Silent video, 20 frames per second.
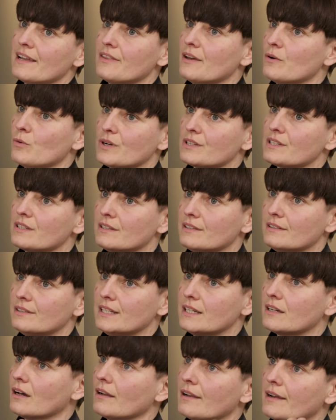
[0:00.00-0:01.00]
there was a
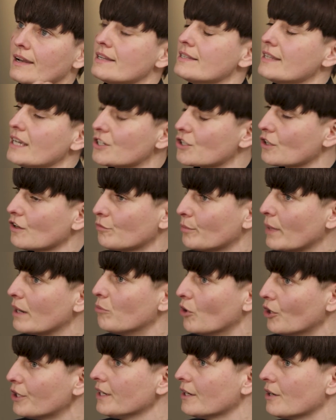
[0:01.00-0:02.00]
decolonization of my
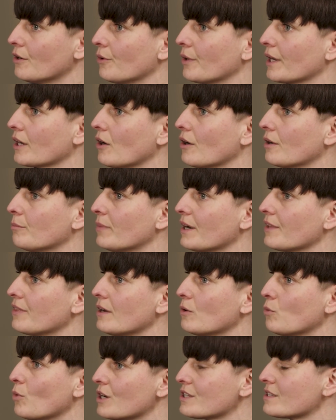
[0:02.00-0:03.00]
body going on, but
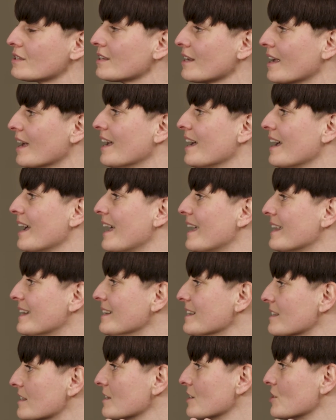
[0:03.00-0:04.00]
there was at
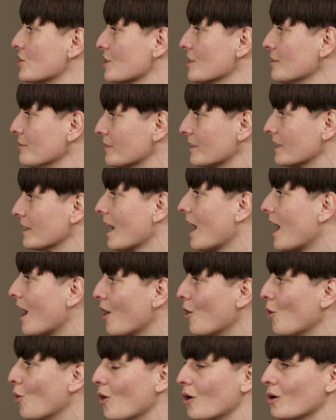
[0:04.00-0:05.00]
least a shift in
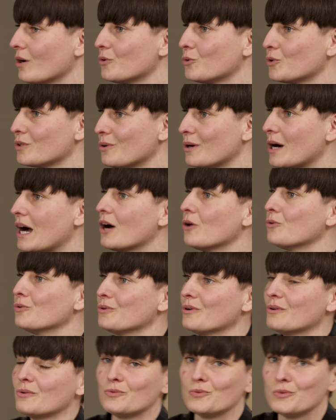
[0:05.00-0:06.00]

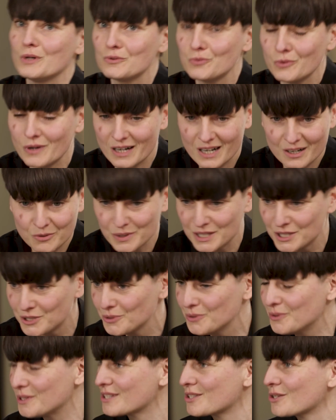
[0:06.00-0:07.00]
what are we
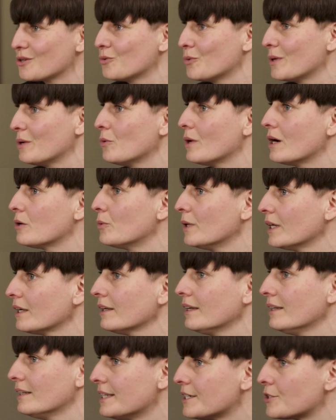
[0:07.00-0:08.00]
doing. So we were
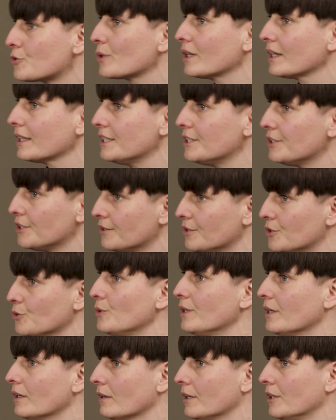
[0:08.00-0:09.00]
really literally
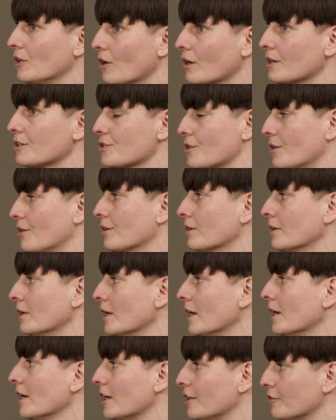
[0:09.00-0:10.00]
doing yogathon
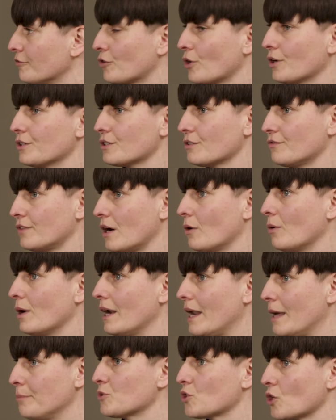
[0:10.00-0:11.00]
in front of our
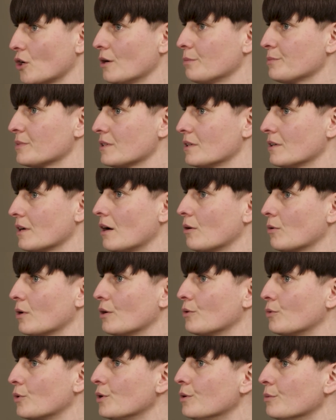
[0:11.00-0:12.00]
laptops in
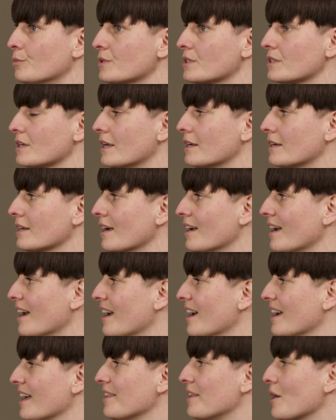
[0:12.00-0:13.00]
our rooms, and
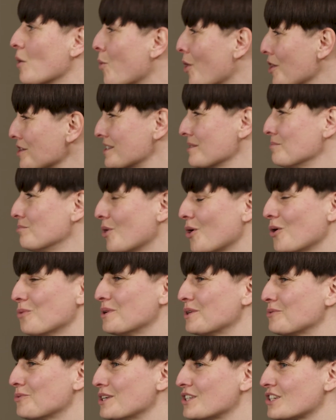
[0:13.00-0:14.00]
there was a
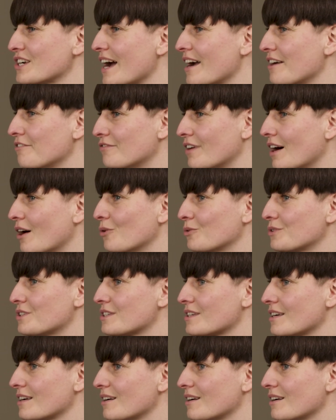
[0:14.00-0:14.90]
moment which I found